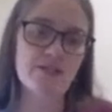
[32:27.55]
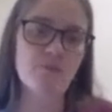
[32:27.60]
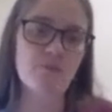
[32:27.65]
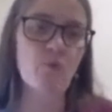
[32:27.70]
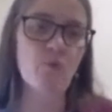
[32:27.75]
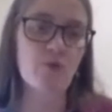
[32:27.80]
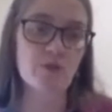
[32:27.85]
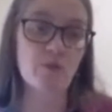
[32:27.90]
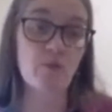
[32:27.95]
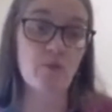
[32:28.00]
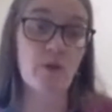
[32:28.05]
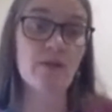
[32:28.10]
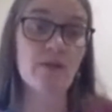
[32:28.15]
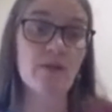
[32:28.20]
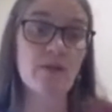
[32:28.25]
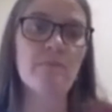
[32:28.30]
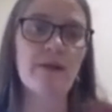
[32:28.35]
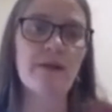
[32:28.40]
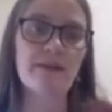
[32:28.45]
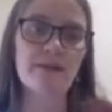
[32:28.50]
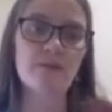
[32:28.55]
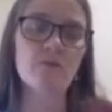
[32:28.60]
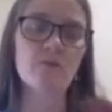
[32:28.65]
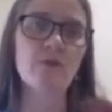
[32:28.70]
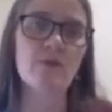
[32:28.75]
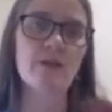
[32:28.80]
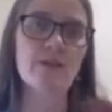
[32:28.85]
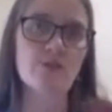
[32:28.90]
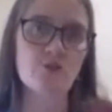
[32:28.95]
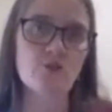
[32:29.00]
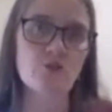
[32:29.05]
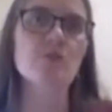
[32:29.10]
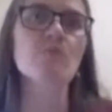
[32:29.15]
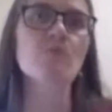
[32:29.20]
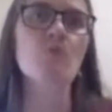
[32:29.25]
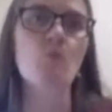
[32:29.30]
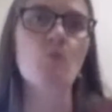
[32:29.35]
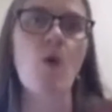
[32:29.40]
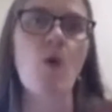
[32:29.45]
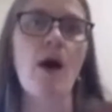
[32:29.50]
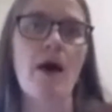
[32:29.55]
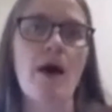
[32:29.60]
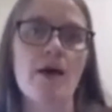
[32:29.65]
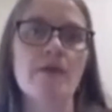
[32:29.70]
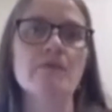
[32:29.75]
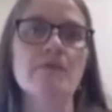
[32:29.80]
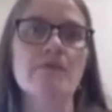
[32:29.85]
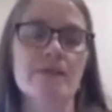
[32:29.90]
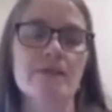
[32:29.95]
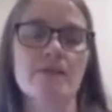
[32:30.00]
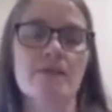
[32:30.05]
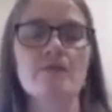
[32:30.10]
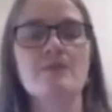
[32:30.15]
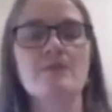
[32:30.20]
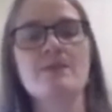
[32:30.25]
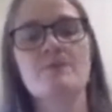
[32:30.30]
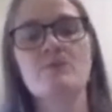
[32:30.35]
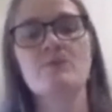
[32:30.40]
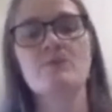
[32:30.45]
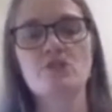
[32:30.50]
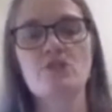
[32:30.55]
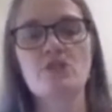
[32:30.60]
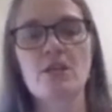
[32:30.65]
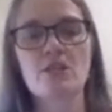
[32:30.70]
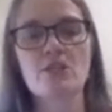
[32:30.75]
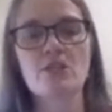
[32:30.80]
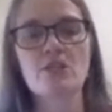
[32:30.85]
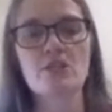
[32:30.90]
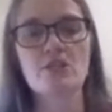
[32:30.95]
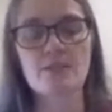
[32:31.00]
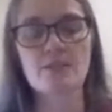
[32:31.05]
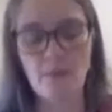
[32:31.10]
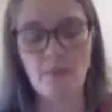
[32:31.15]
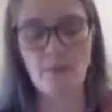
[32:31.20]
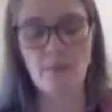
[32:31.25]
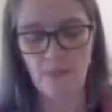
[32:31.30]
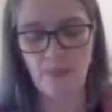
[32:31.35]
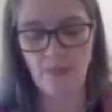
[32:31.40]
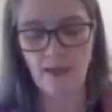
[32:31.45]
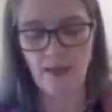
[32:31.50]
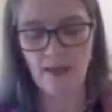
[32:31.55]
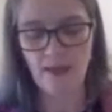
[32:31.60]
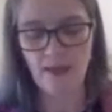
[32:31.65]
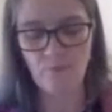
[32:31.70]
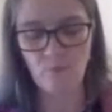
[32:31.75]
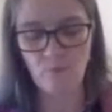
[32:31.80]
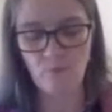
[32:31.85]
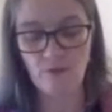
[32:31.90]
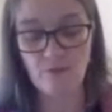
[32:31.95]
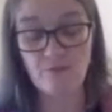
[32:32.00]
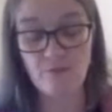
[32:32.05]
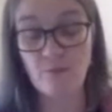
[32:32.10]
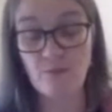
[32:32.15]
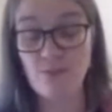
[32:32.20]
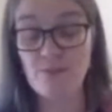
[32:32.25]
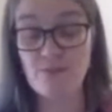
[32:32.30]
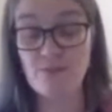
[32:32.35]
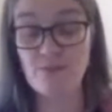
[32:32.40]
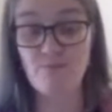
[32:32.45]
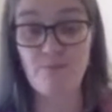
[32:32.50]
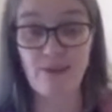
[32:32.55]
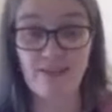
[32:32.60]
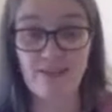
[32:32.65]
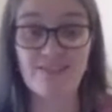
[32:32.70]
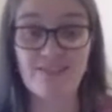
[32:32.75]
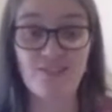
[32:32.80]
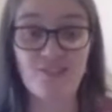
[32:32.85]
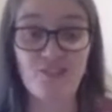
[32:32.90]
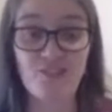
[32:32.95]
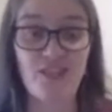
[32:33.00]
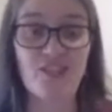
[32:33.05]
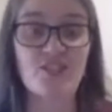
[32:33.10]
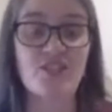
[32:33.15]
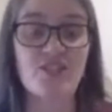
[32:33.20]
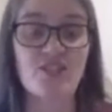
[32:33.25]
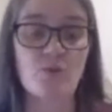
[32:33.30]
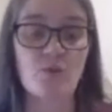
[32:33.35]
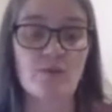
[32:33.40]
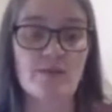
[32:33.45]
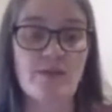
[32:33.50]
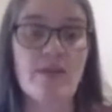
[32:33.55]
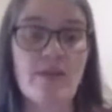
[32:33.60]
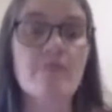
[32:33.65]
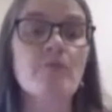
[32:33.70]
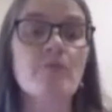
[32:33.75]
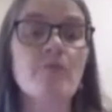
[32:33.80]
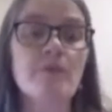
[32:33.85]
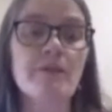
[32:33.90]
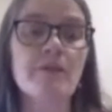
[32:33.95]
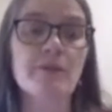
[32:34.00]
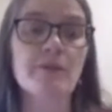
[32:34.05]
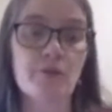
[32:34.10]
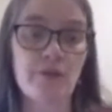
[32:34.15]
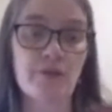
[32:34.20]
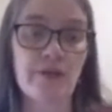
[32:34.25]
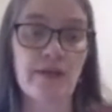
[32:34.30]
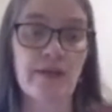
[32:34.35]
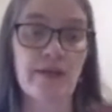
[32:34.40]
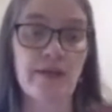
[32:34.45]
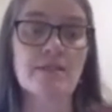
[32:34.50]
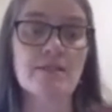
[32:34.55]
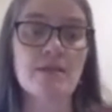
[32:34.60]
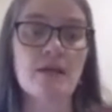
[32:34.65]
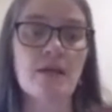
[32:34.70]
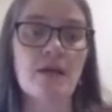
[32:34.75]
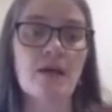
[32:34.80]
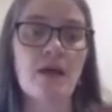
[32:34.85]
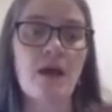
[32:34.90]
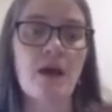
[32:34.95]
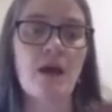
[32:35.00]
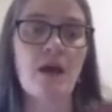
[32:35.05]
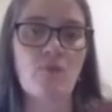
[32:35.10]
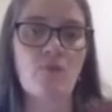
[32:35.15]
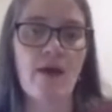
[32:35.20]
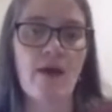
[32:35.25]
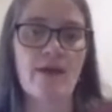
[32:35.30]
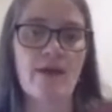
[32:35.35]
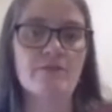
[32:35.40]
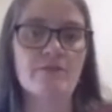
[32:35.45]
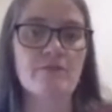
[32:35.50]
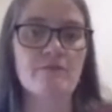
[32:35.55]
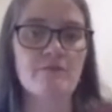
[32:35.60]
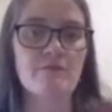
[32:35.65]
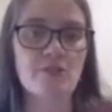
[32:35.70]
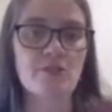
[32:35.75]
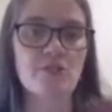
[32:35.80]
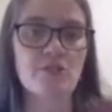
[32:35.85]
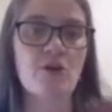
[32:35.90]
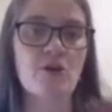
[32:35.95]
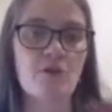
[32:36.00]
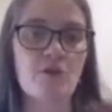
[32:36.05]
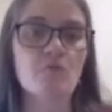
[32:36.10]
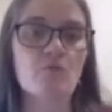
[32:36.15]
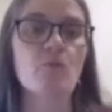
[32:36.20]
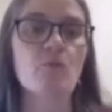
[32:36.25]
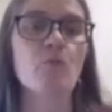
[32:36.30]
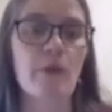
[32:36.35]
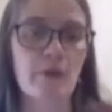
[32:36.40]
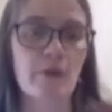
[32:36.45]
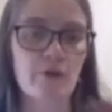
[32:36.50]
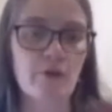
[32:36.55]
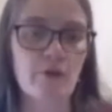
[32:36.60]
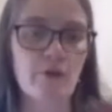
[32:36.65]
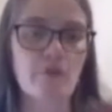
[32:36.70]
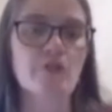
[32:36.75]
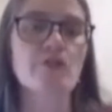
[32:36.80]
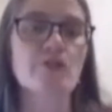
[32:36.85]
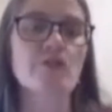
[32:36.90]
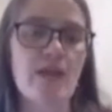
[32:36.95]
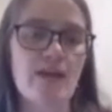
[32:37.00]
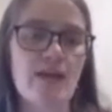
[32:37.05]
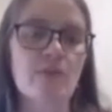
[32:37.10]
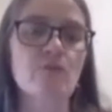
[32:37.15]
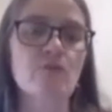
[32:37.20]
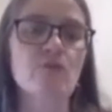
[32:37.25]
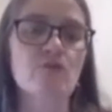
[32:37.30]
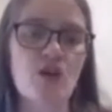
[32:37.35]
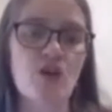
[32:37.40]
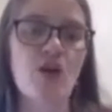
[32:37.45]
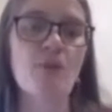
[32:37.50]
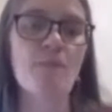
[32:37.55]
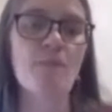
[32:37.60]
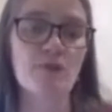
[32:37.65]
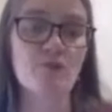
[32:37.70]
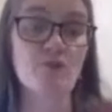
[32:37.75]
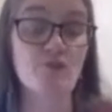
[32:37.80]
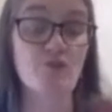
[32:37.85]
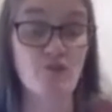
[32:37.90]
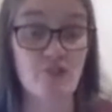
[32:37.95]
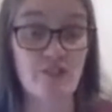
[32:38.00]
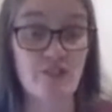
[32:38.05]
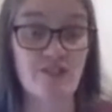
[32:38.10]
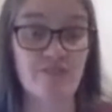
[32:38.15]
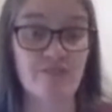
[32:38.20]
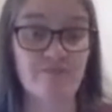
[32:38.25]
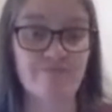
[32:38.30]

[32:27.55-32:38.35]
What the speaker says: worked well, but it took them a while to get over some of those challenges. And one of the most basic challenges was everybody agreed around a vision of we're going to tackle child malnutrition.